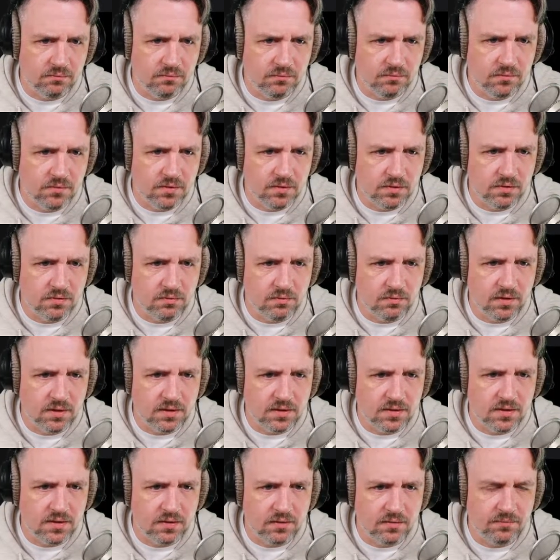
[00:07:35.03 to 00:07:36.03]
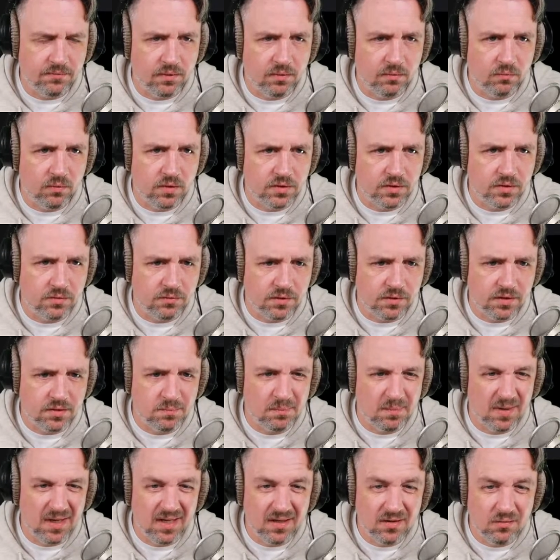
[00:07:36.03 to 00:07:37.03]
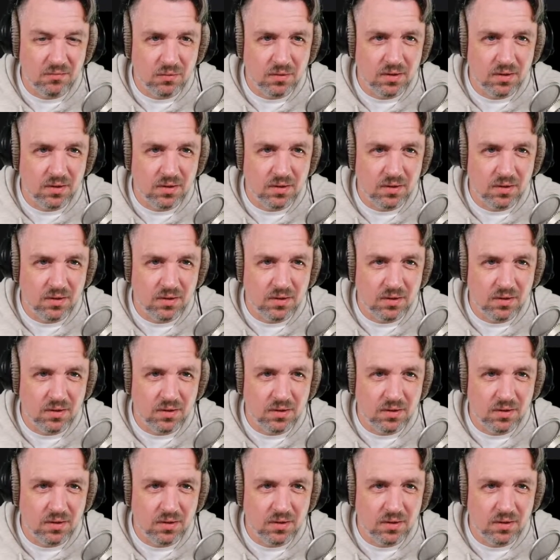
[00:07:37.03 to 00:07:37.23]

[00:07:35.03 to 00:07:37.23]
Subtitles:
do this. And if I want to expand one